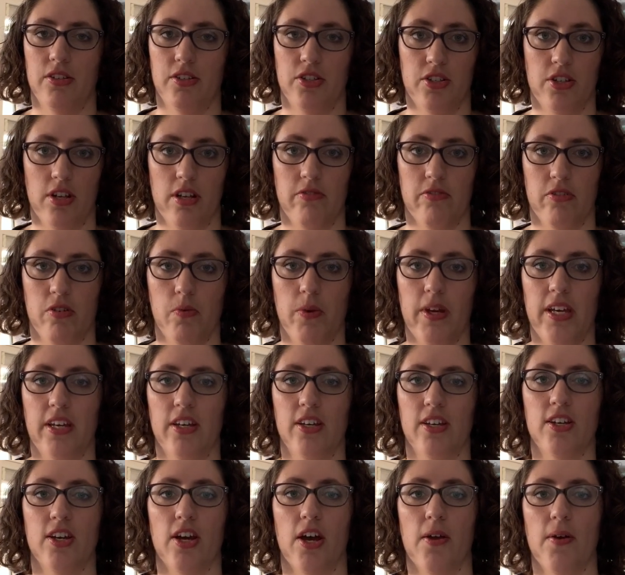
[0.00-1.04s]
just over a
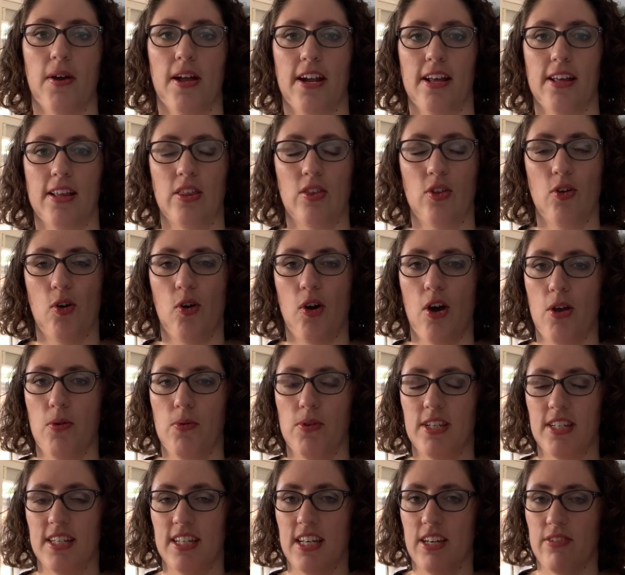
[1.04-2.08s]
week ago, and I thought I
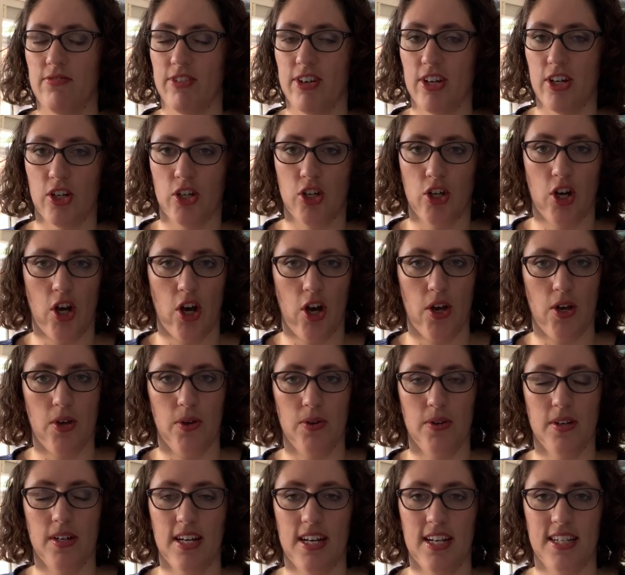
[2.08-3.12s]
would give it a
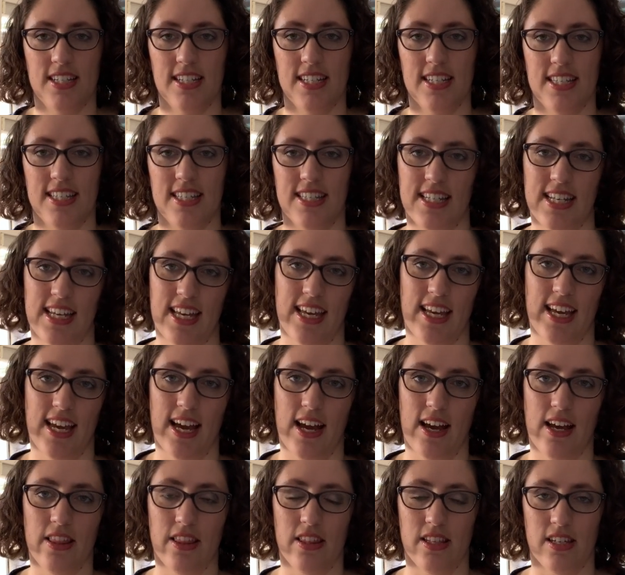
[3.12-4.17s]
go to see
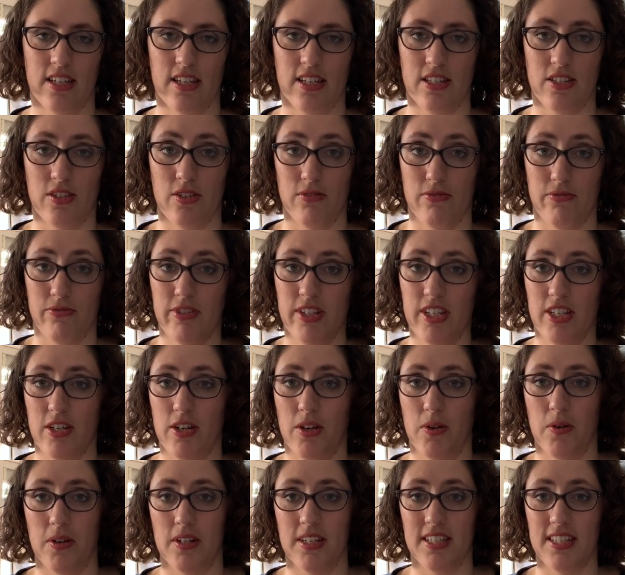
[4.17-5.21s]
the sort of video
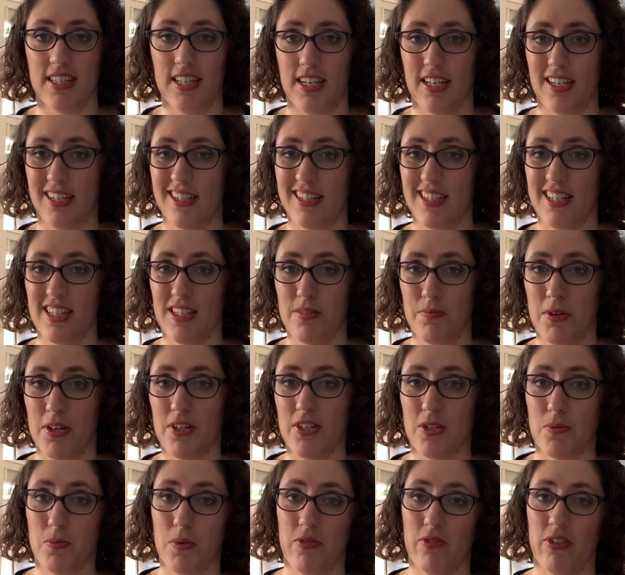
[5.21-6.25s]
quality, because it's
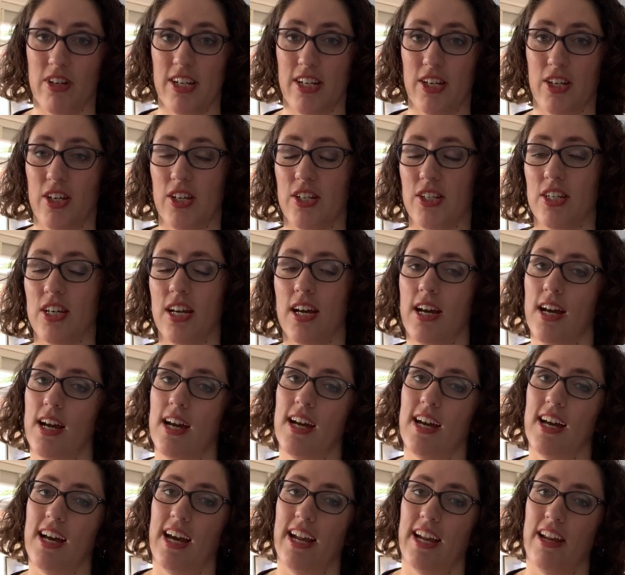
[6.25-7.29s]
supposed to be really good,
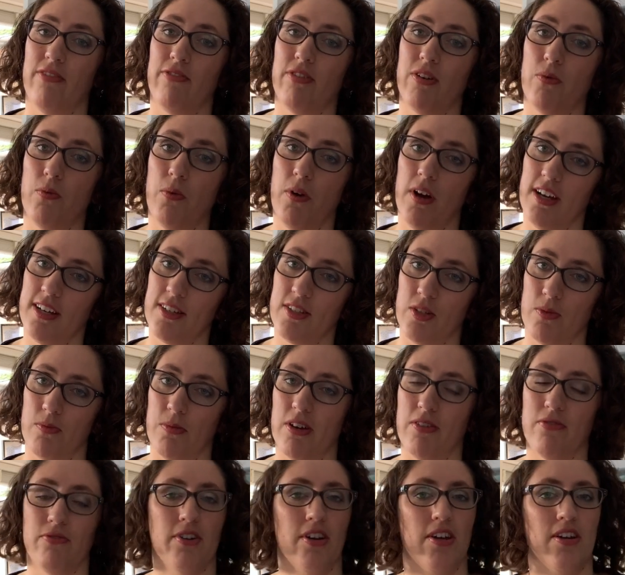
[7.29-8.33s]
and if it works on
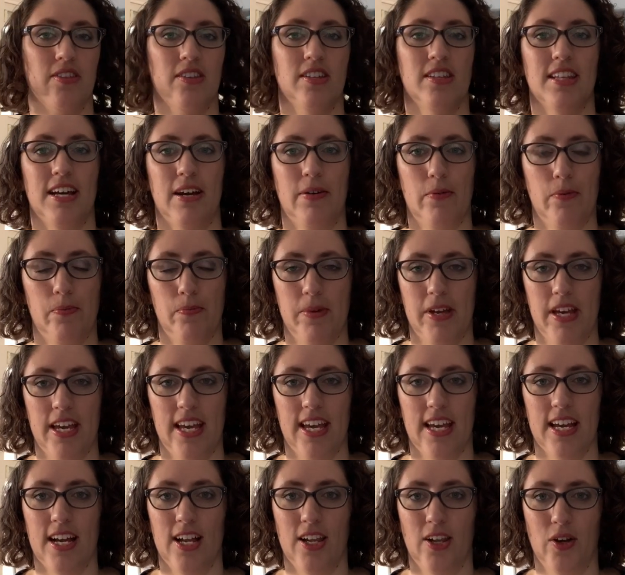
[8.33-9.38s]
my phone, then that would
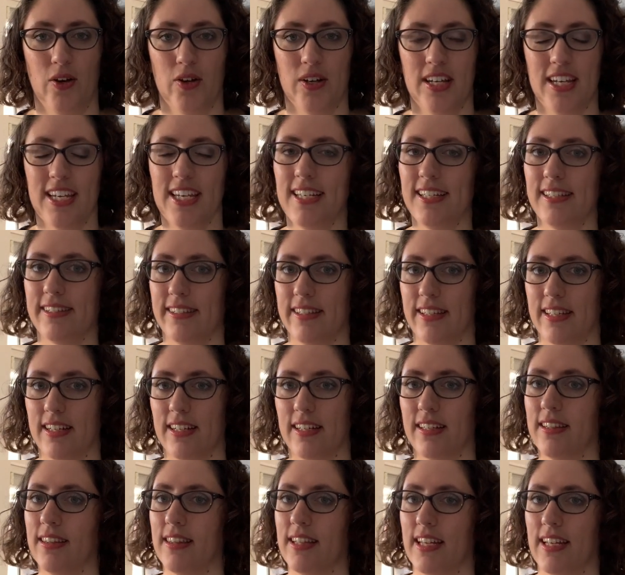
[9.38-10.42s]
be a lot
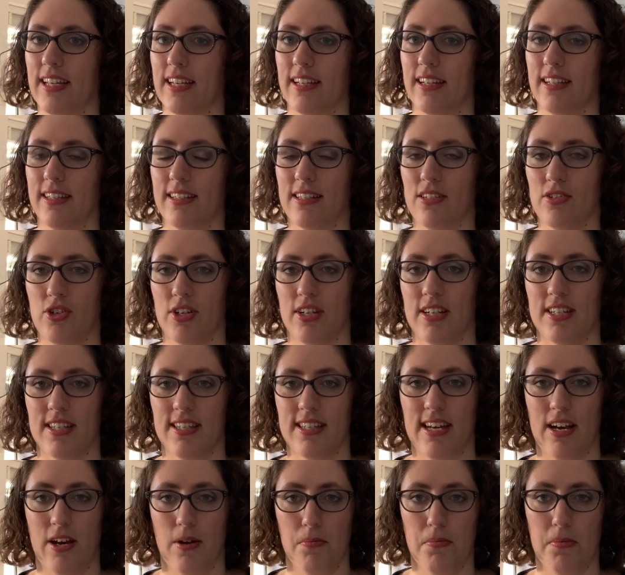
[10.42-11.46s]
easier than trying to
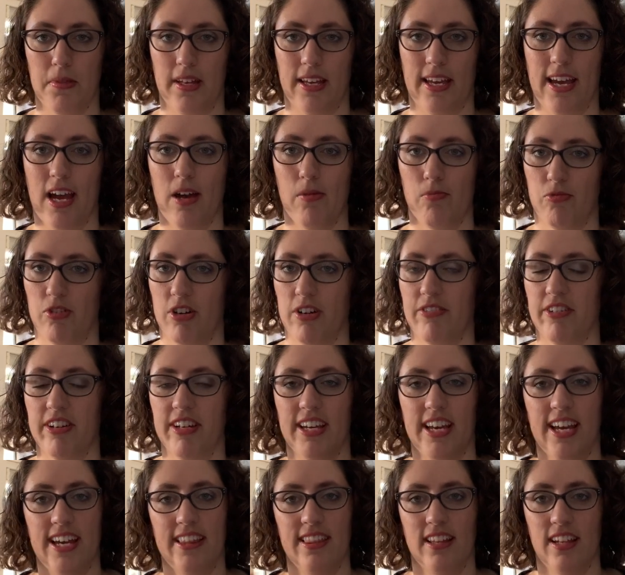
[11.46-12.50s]
set up the camera
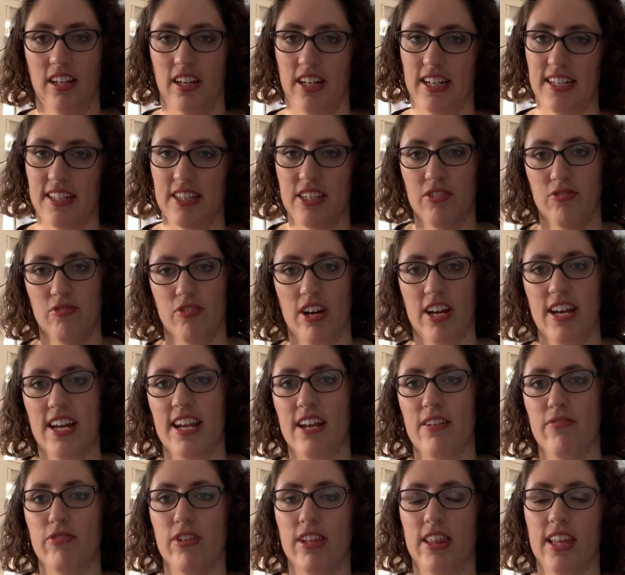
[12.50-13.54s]
and getting the lighting right and
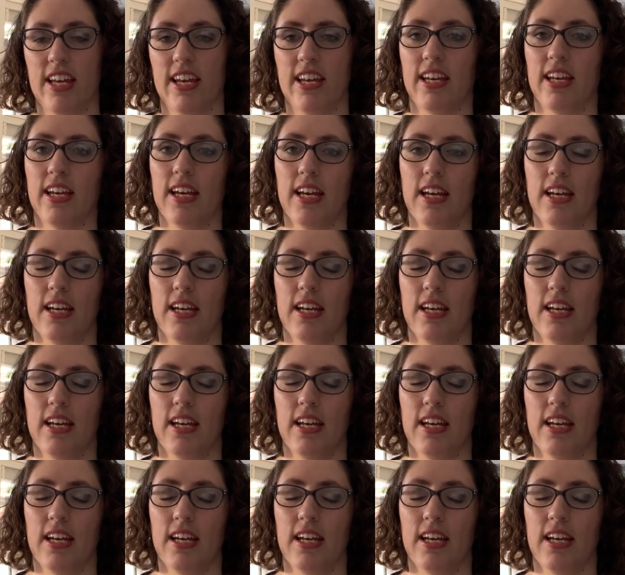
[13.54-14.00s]
everything.